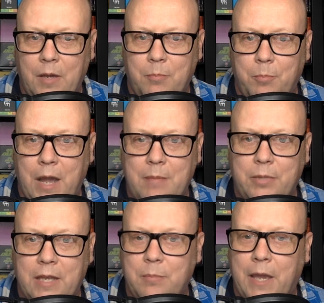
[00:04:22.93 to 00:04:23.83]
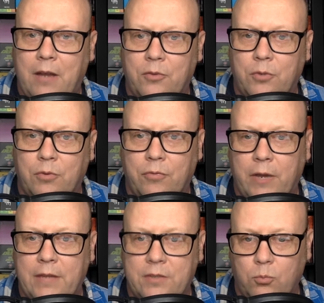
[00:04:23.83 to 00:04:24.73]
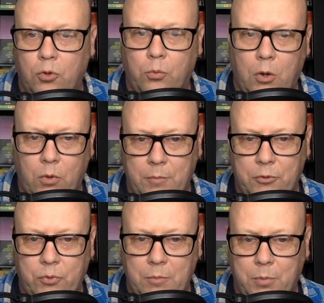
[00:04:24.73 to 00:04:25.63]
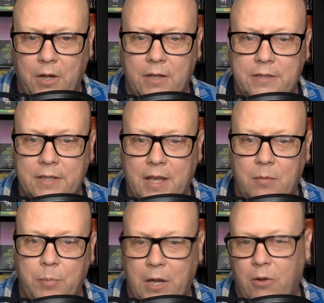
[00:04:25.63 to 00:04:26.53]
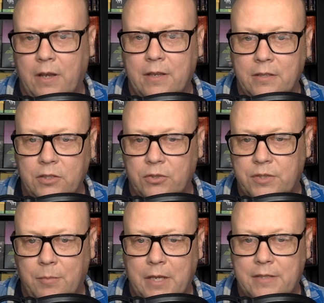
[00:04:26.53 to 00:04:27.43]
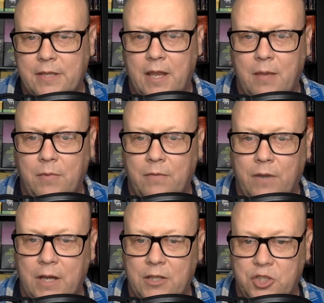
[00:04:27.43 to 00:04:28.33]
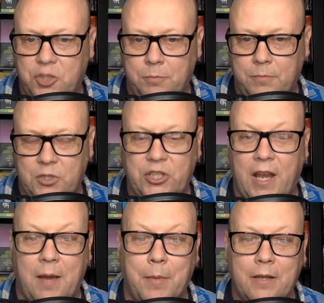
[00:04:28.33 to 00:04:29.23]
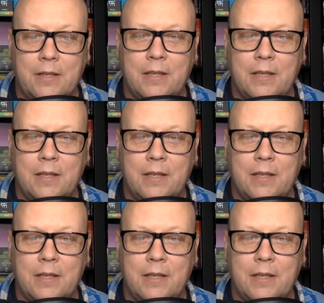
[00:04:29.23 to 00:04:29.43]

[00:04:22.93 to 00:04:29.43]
Biplane battles over France in World War I between Bugs and Baron Yosemite Sam Von Sham.